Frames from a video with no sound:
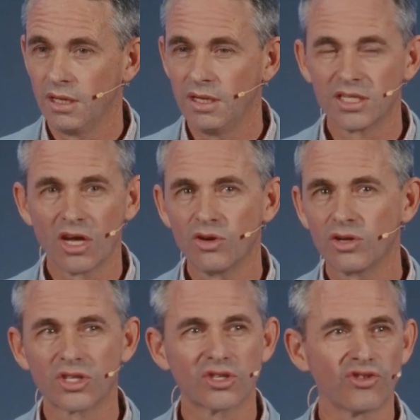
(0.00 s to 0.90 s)
It's so
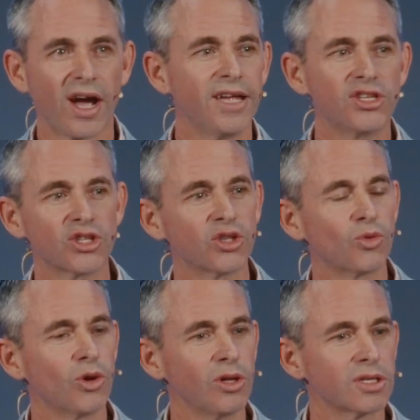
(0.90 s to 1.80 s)
strange in the
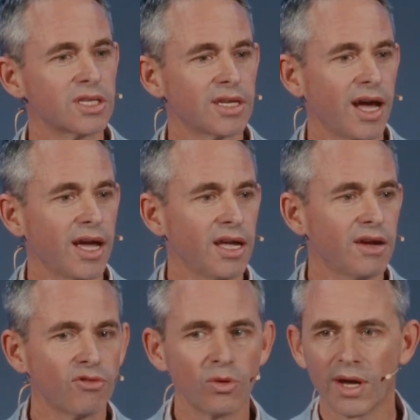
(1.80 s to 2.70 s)
world today.
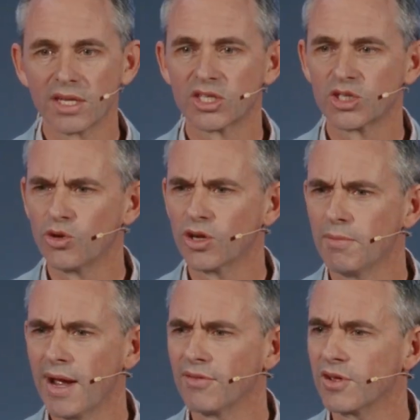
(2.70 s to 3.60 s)
Everyone's talking
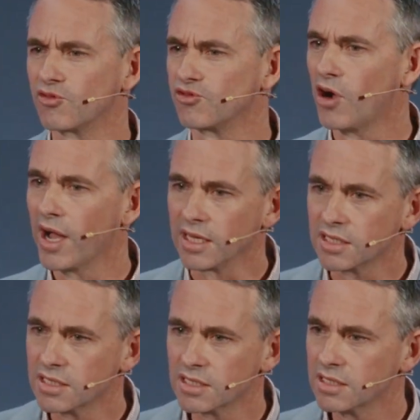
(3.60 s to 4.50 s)
about their
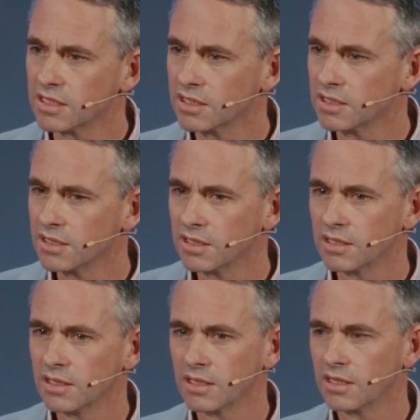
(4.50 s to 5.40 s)
rights.
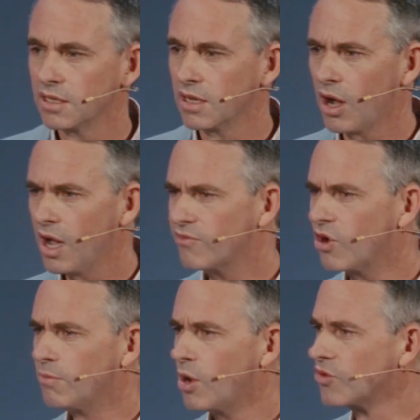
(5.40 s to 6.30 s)
I've
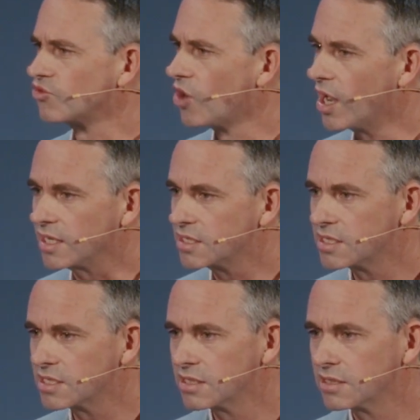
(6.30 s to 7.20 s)
got my right.
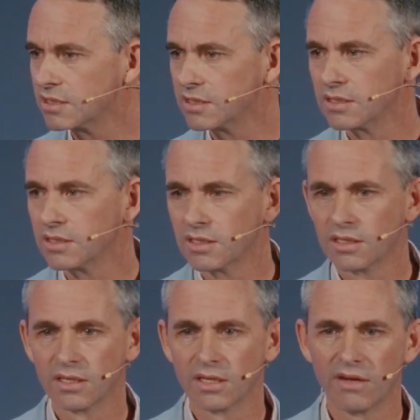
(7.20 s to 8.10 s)

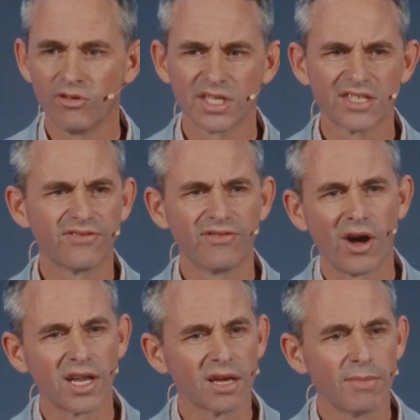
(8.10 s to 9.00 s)
Everyone's
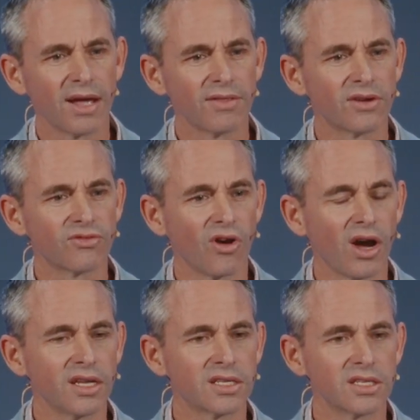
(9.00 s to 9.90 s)
fighting about their
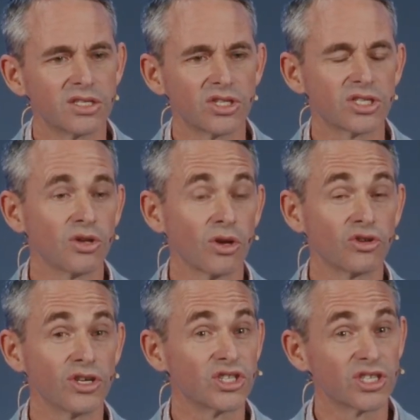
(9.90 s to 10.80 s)
rights. It's just not
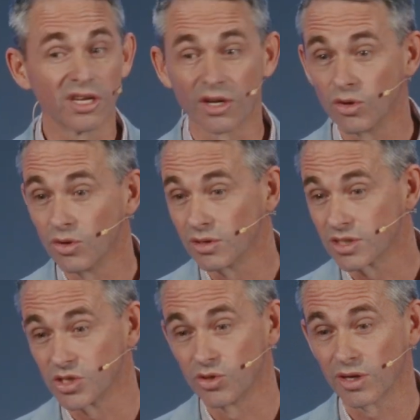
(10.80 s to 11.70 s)
Christian at all
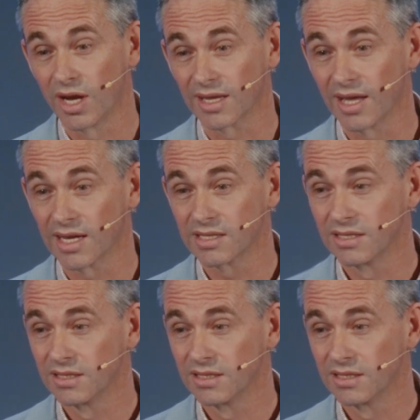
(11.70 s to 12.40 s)
to talk like that.